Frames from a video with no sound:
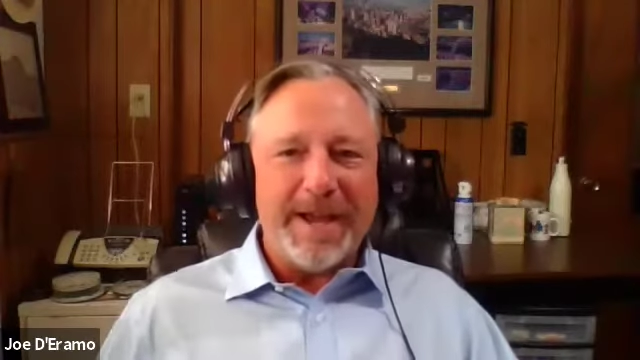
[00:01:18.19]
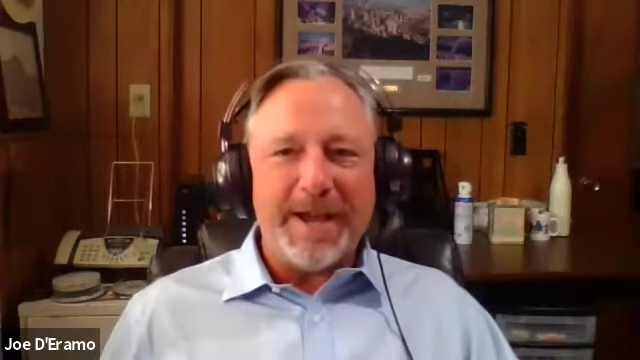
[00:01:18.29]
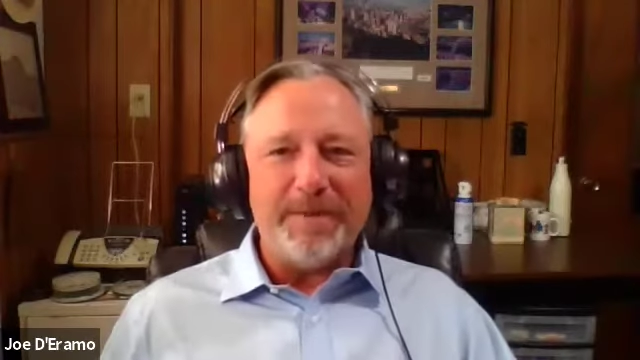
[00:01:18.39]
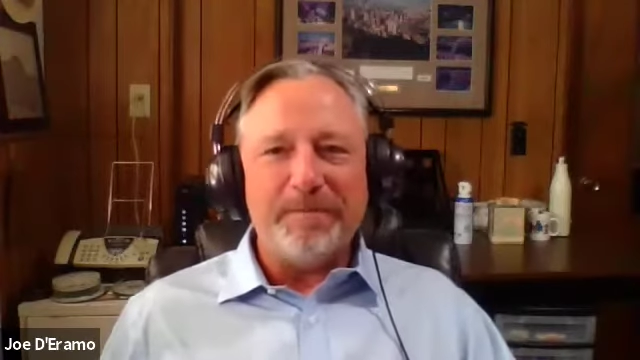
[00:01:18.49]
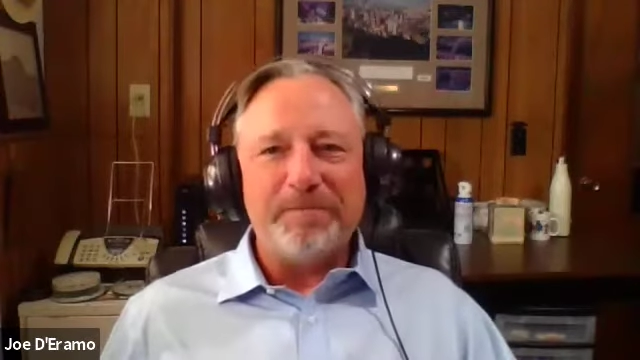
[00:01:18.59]

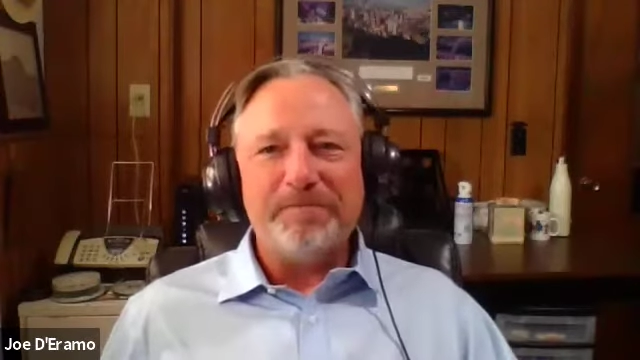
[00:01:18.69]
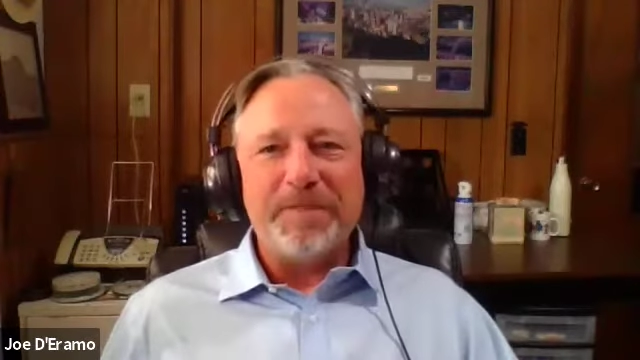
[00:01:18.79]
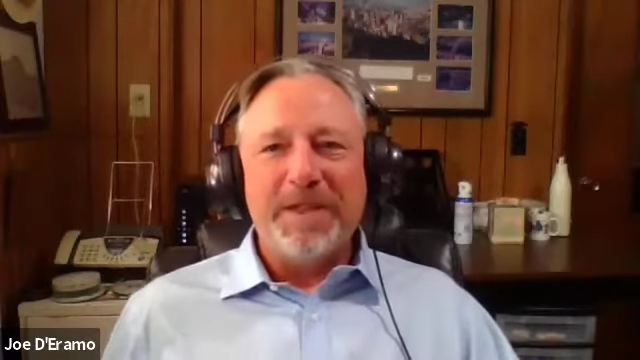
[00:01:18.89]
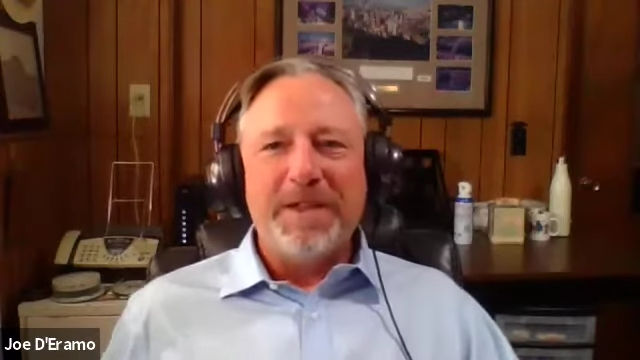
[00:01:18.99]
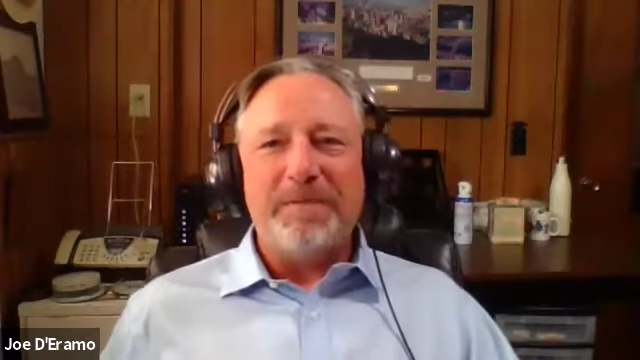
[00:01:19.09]
Um,
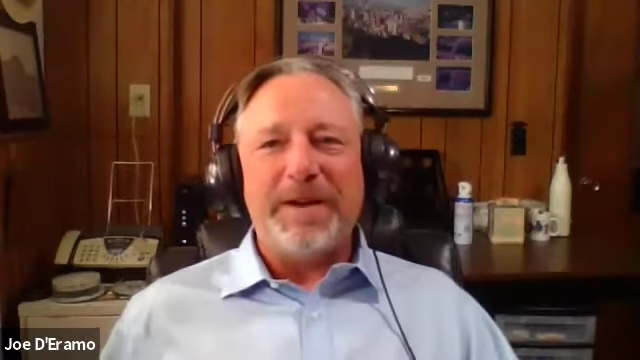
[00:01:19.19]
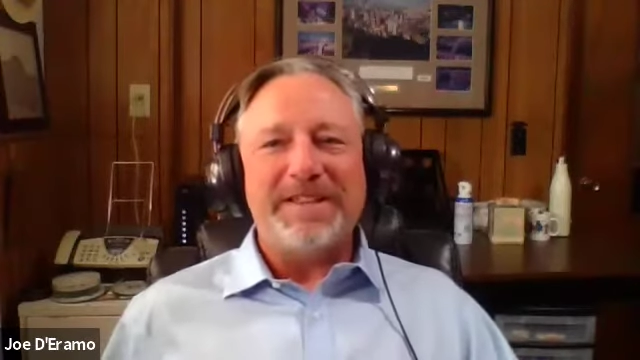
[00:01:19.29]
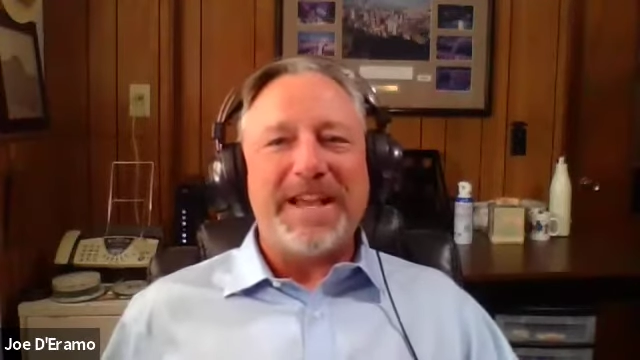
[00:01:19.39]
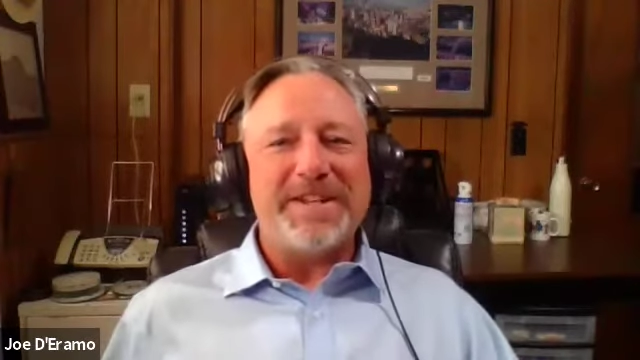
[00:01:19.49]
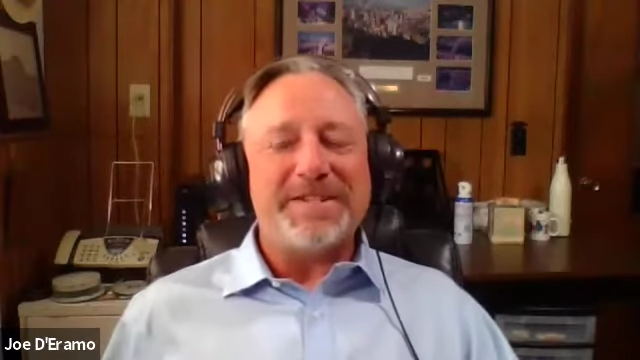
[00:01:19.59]

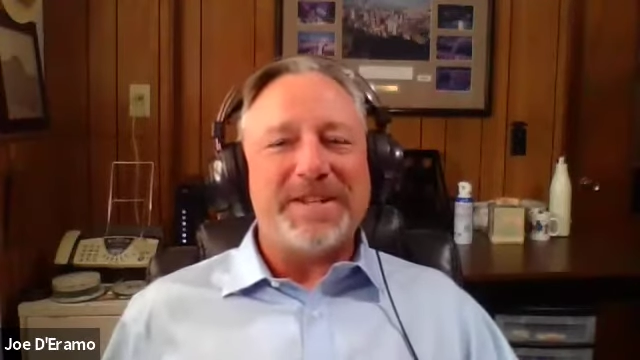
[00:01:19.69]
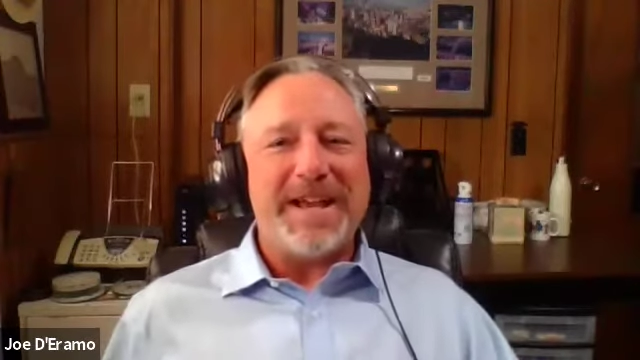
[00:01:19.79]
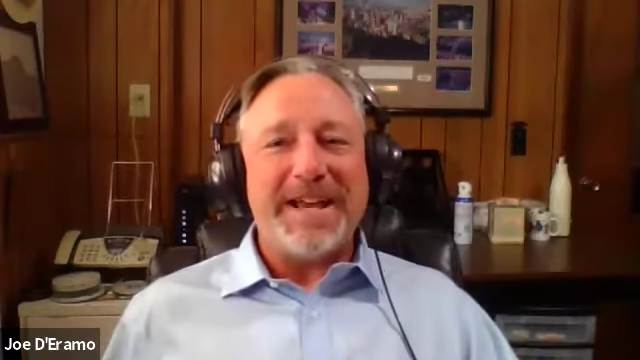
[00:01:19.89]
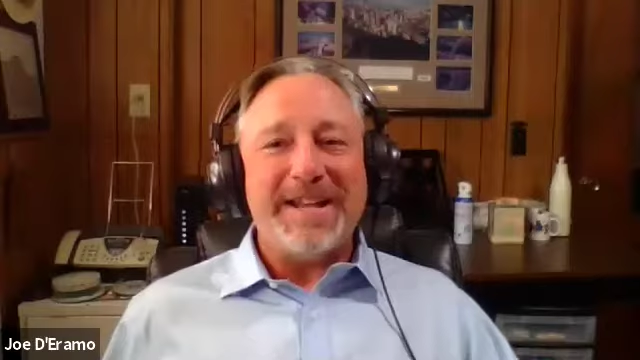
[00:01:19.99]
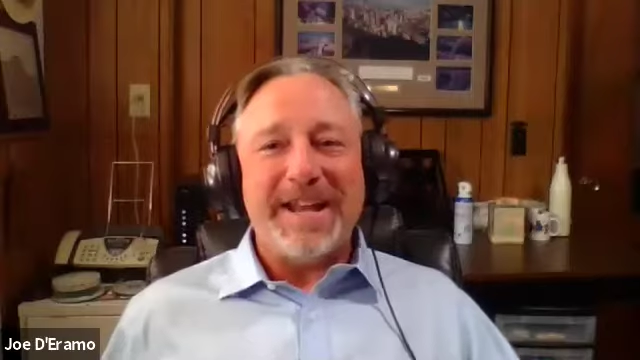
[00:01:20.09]
but that
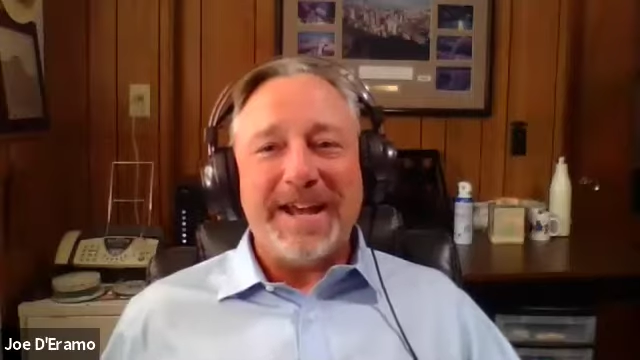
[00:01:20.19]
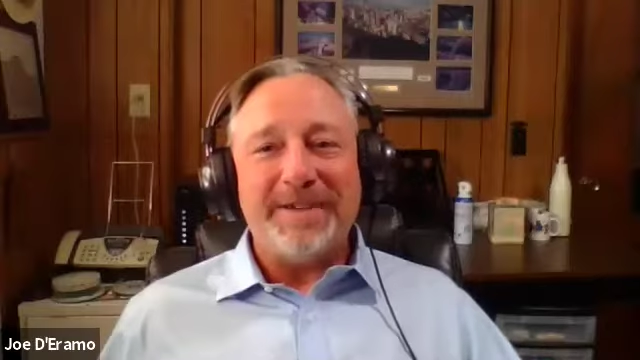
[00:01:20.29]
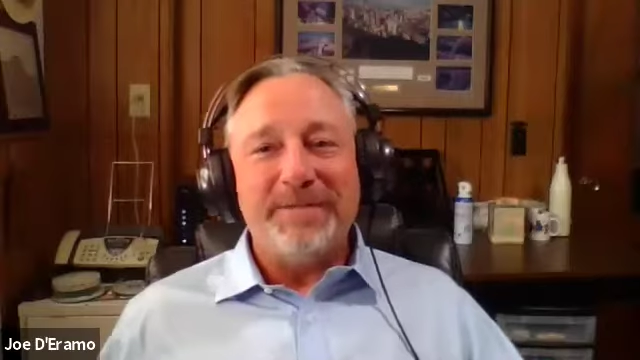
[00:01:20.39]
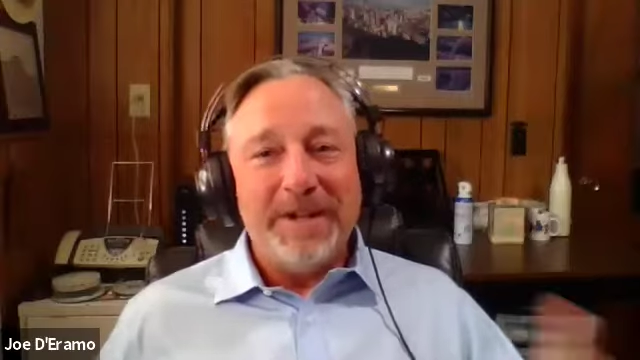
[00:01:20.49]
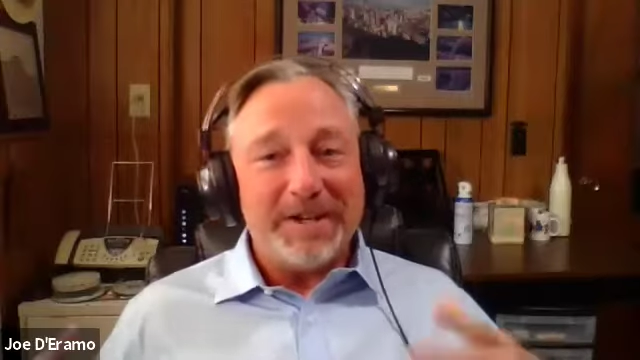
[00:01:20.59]
aside,
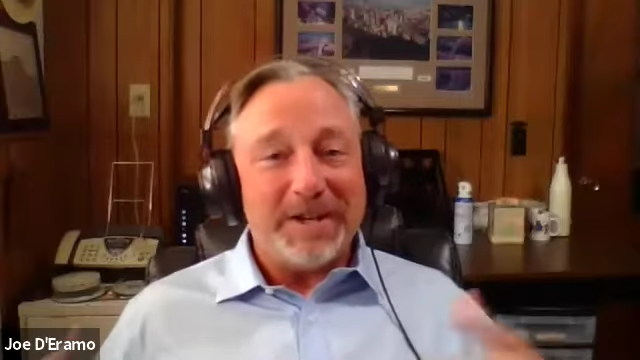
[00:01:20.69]
um,